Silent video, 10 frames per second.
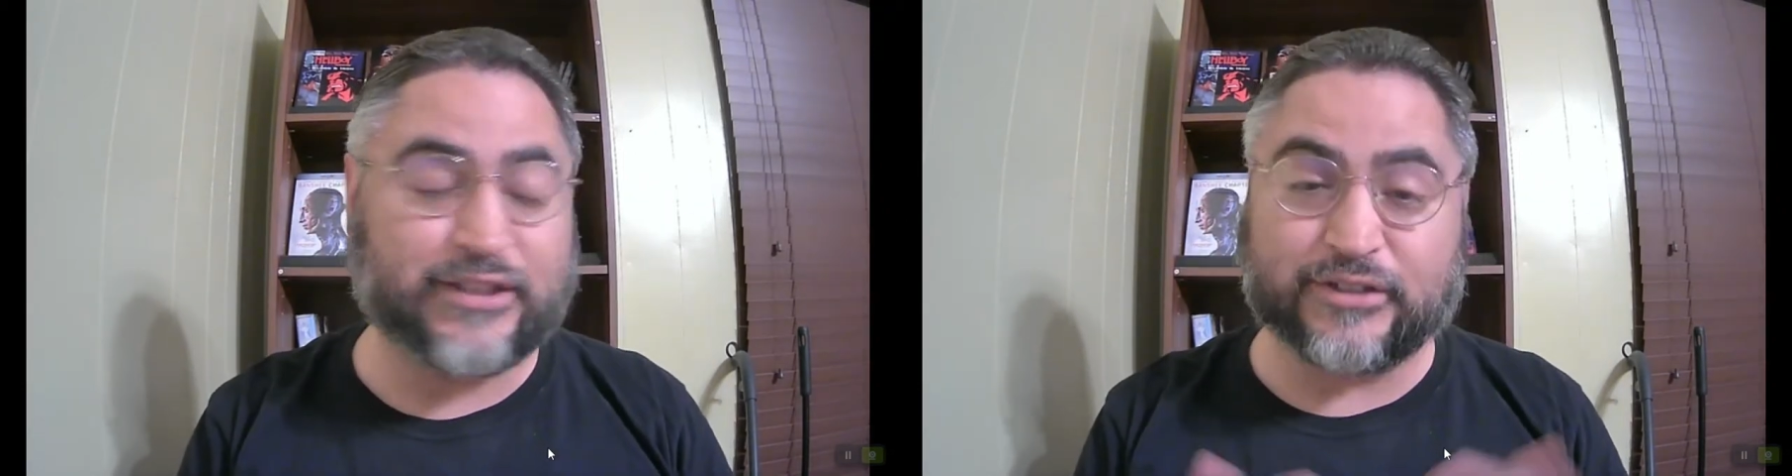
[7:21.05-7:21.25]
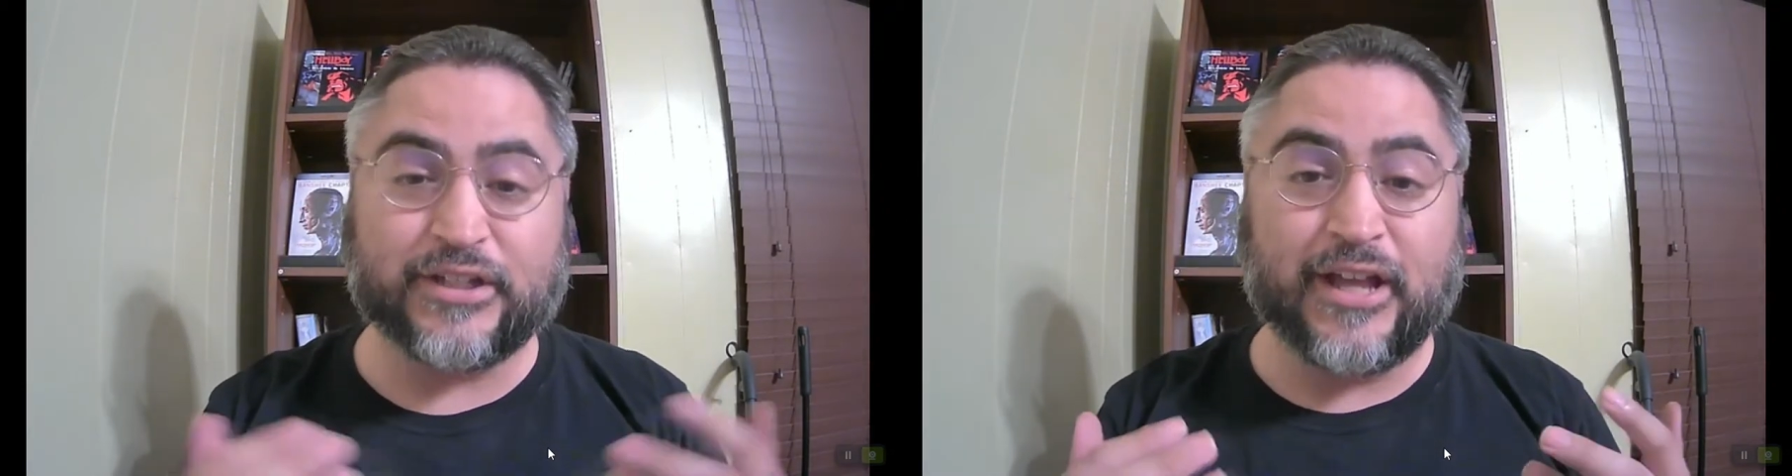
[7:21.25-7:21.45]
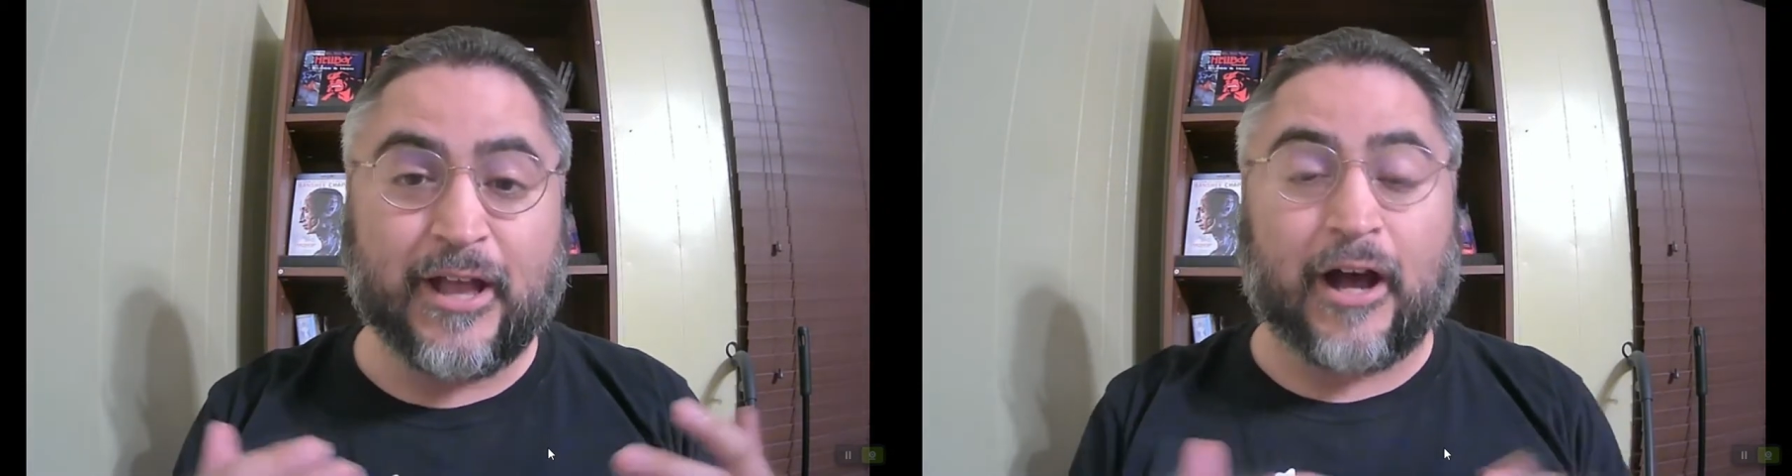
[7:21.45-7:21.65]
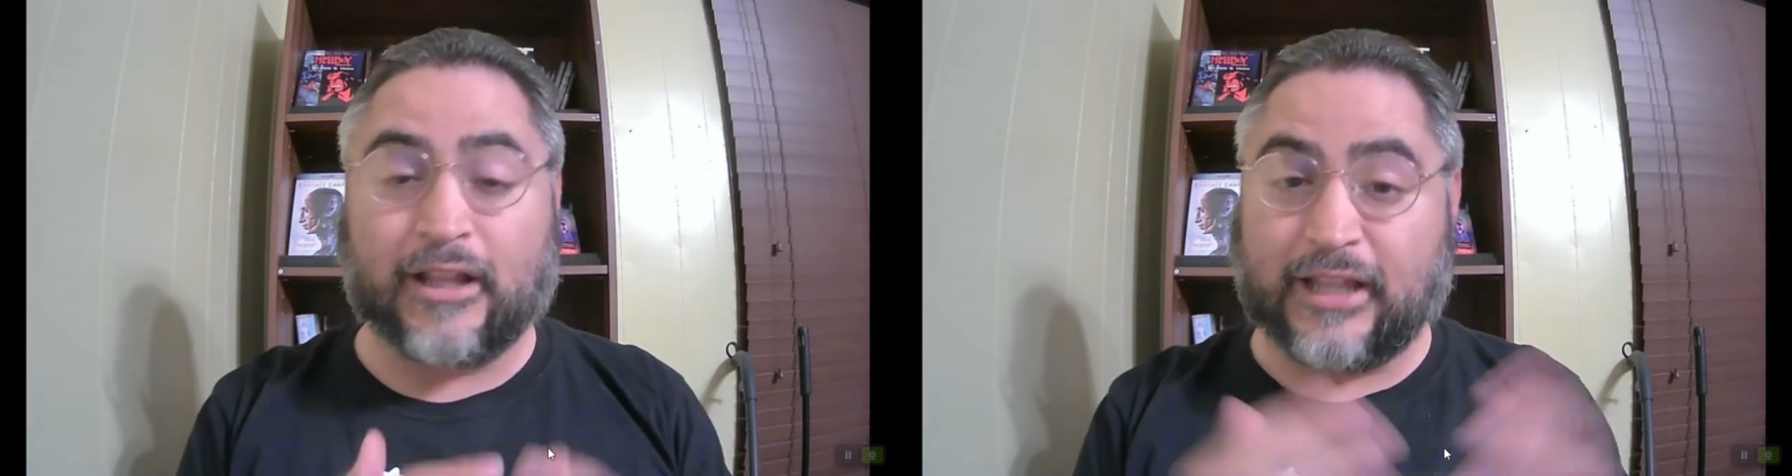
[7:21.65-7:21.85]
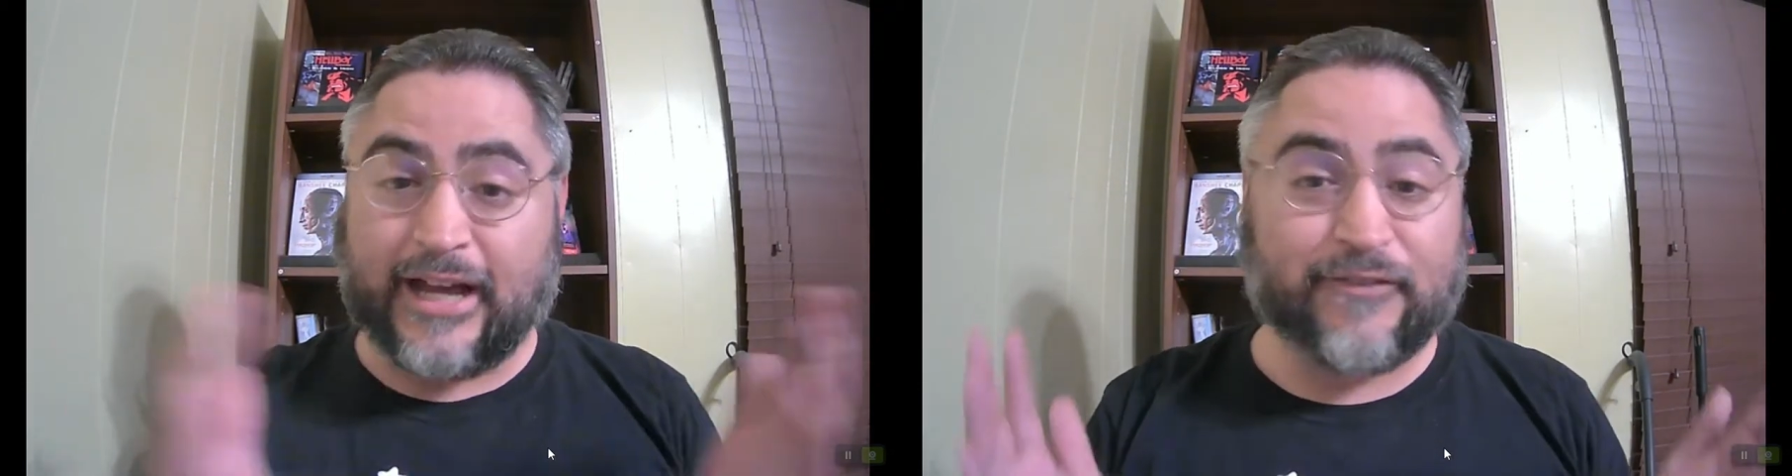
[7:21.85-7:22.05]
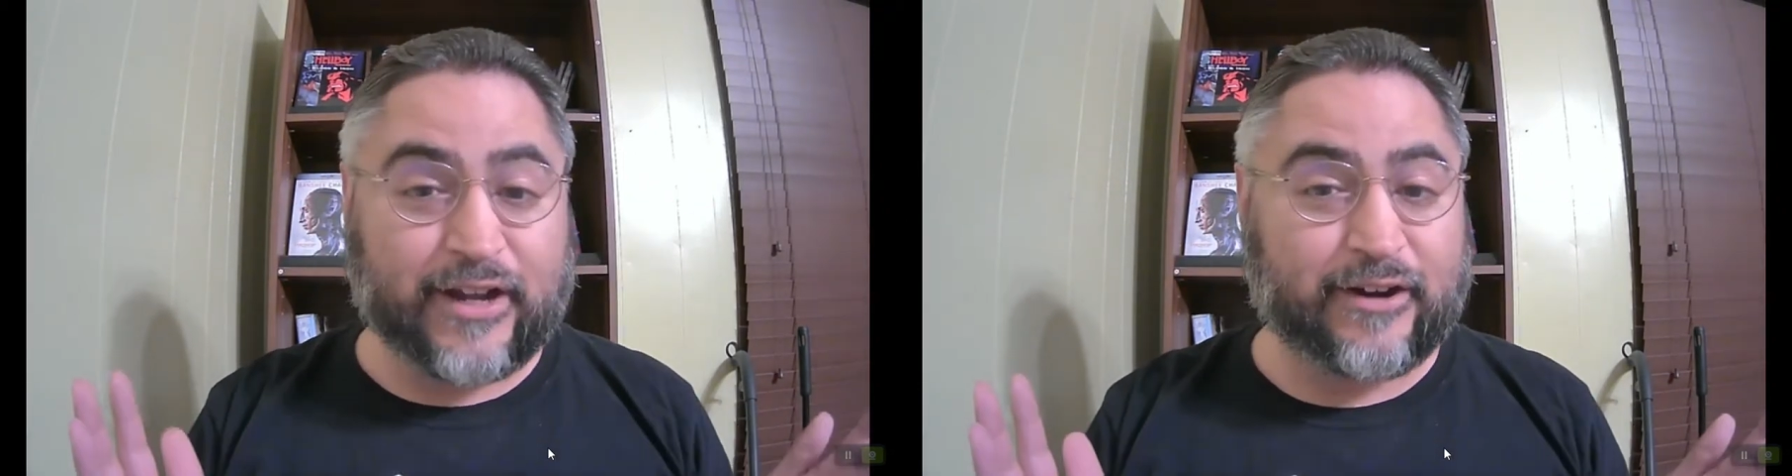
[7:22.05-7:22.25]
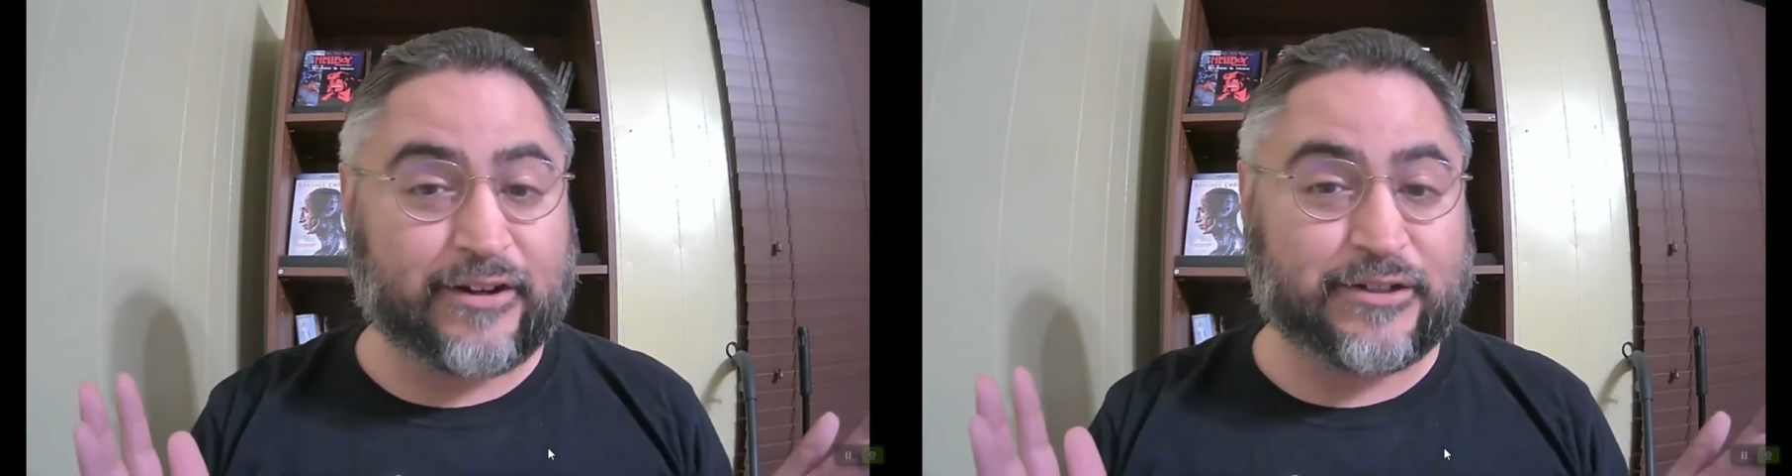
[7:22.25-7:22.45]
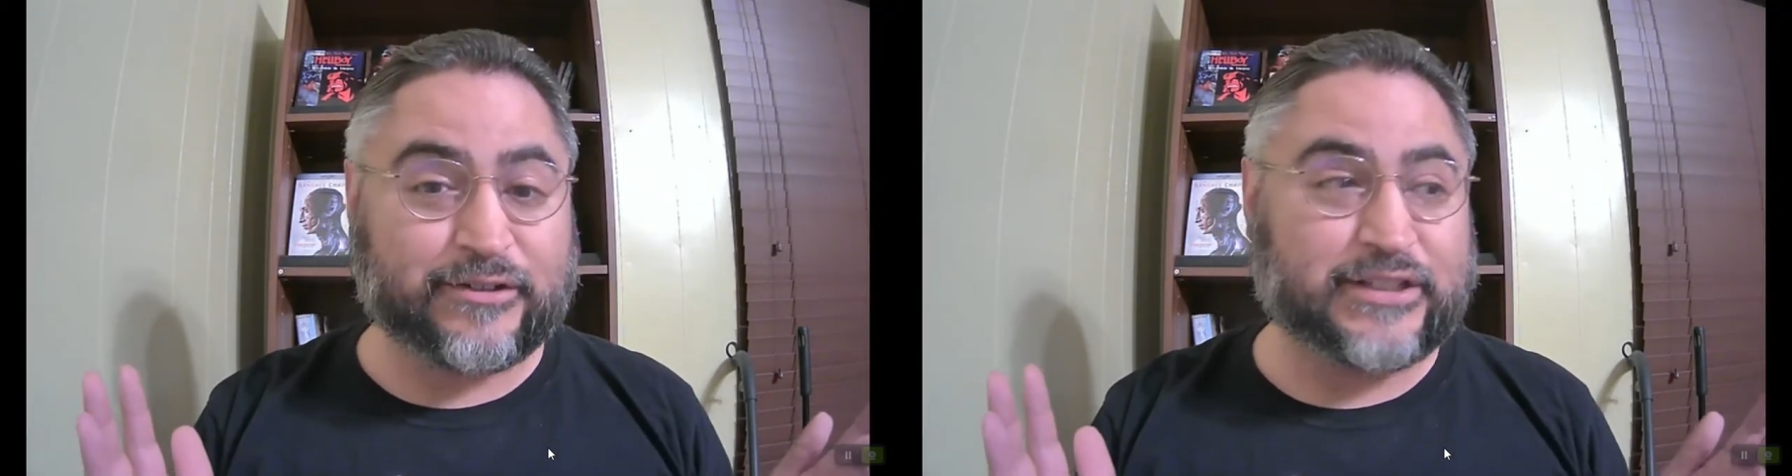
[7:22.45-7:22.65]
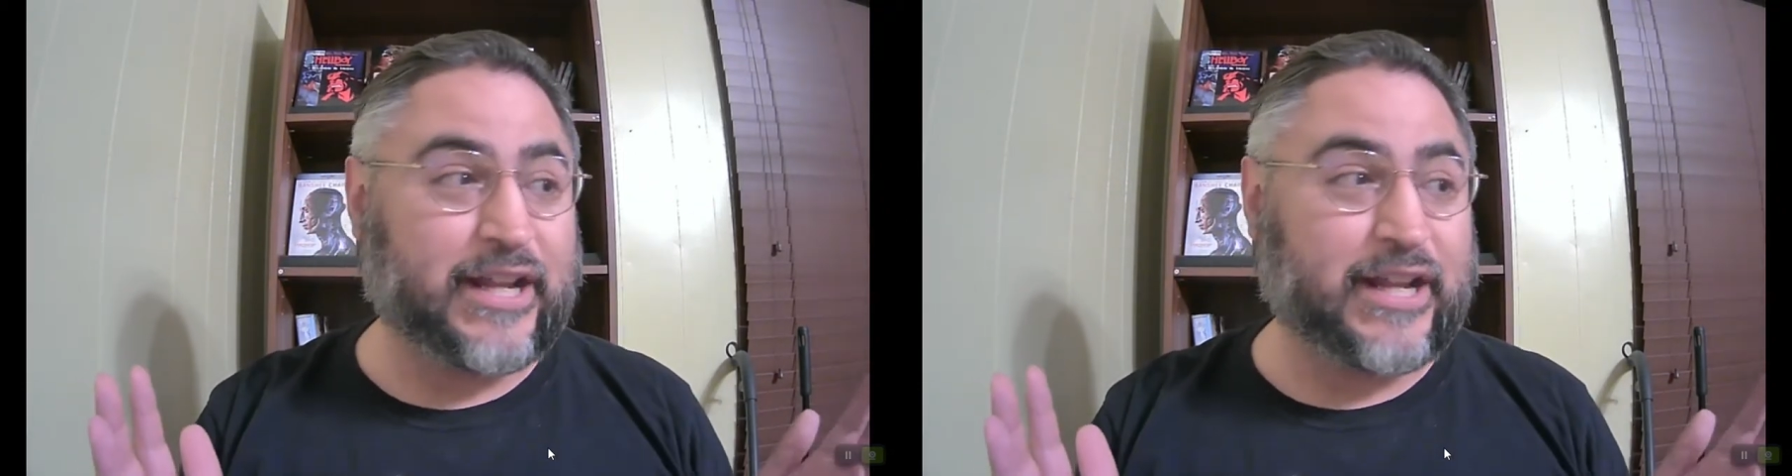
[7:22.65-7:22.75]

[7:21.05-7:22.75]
There's a lot of characters